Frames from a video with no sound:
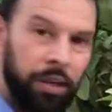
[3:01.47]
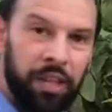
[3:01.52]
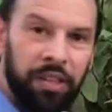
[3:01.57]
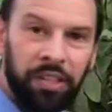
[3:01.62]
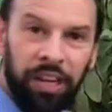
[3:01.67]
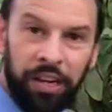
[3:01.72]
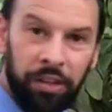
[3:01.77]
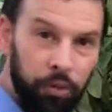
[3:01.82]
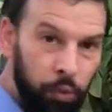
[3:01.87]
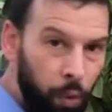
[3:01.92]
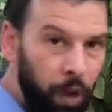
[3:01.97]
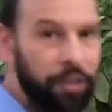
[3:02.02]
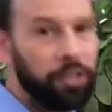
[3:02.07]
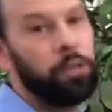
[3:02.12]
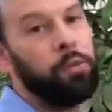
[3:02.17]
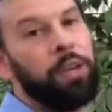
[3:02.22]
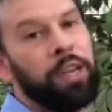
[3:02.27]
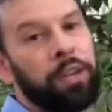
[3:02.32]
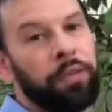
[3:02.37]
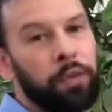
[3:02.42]
let's say, twice
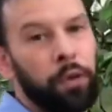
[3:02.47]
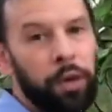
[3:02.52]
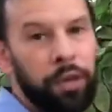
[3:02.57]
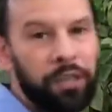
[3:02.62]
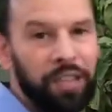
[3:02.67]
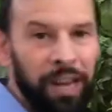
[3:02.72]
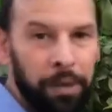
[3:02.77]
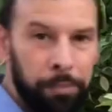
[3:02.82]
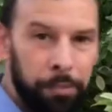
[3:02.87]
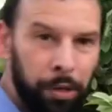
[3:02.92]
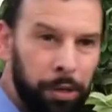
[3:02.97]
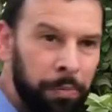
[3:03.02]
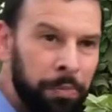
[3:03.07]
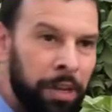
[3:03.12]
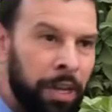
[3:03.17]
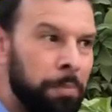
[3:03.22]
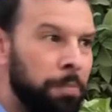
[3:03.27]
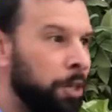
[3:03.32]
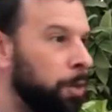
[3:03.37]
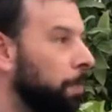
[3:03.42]
a week, for example.
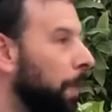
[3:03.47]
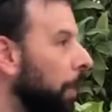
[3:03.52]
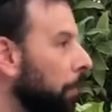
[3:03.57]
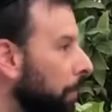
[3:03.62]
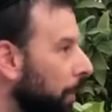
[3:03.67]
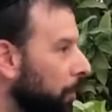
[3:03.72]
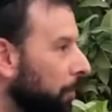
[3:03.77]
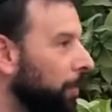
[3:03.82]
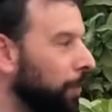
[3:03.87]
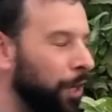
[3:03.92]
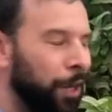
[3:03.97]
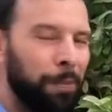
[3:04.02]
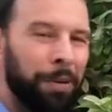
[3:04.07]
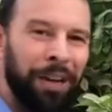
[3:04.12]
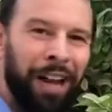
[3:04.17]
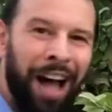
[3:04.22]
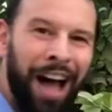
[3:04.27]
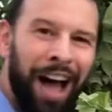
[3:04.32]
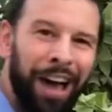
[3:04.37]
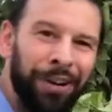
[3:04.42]
Mitzvah Yericho is a little bit
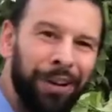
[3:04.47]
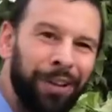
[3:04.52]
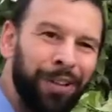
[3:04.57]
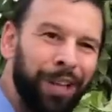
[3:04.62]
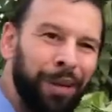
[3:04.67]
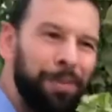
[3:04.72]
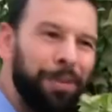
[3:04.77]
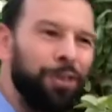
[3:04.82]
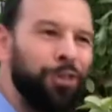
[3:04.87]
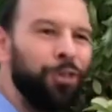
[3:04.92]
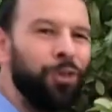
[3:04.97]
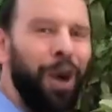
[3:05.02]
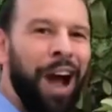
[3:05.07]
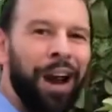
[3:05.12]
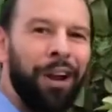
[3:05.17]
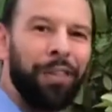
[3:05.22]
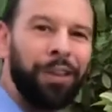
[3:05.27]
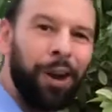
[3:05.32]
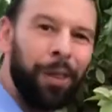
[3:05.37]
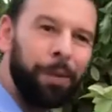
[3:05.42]
hotter, a little bit
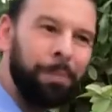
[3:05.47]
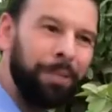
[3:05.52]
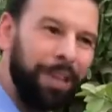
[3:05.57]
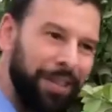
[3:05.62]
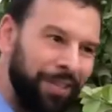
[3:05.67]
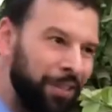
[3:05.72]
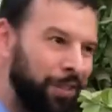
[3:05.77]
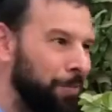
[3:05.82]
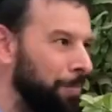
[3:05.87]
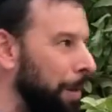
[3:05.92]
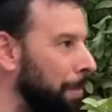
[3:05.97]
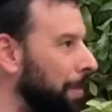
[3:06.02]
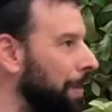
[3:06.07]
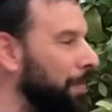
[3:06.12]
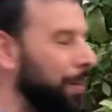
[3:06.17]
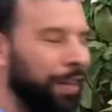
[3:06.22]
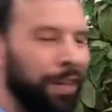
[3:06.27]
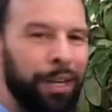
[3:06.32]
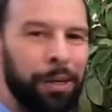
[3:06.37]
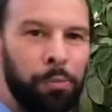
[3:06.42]
drier than other places, maybe
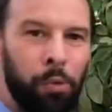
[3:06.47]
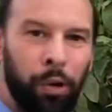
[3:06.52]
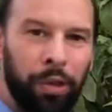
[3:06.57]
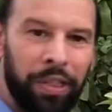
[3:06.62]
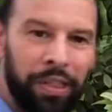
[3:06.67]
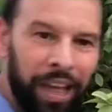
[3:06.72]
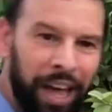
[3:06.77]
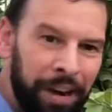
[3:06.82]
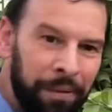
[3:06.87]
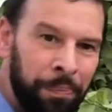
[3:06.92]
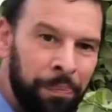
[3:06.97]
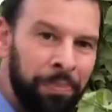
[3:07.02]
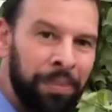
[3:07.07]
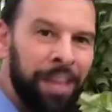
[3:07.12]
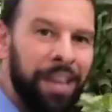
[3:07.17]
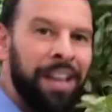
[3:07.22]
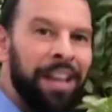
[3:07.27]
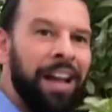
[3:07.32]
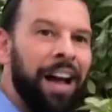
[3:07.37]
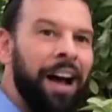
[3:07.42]
even a little more than that.
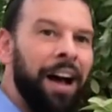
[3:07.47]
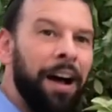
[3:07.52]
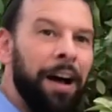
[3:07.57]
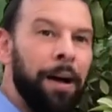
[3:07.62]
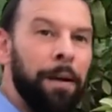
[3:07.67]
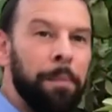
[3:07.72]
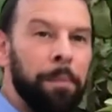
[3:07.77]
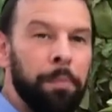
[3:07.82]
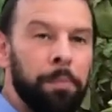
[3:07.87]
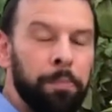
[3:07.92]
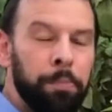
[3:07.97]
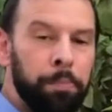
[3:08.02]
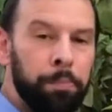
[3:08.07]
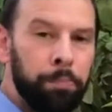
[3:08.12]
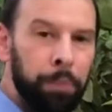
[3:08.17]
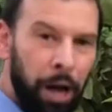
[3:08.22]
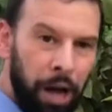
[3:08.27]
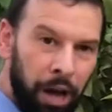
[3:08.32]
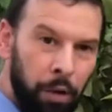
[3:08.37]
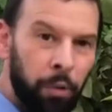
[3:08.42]

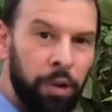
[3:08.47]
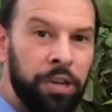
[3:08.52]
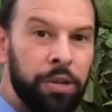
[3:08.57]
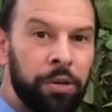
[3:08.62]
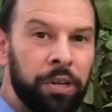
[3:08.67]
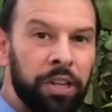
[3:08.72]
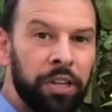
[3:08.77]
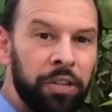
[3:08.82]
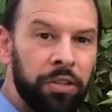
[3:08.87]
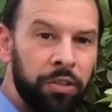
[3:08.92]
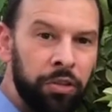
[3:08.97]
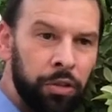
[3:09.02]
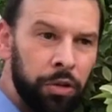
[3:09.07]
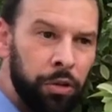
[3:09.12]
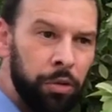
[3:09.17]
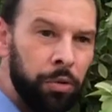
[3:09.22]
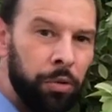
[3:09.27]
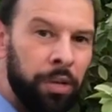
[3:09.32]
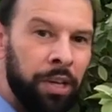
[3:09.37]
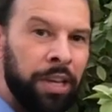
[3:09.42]
But what you can
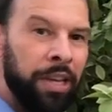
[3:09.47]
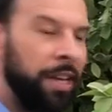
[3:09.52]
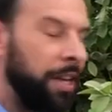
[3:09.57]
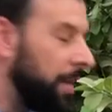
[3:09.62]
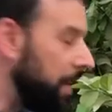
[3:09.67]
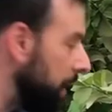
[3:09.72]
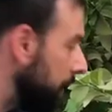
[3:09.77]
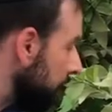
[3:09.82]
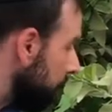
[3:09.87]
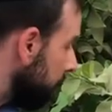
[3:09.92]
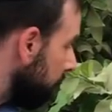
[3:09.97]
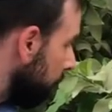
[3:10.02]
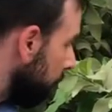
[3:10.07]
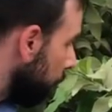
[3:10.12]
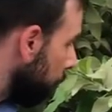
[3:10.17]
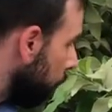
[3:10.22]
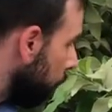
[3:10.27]
do is, if you're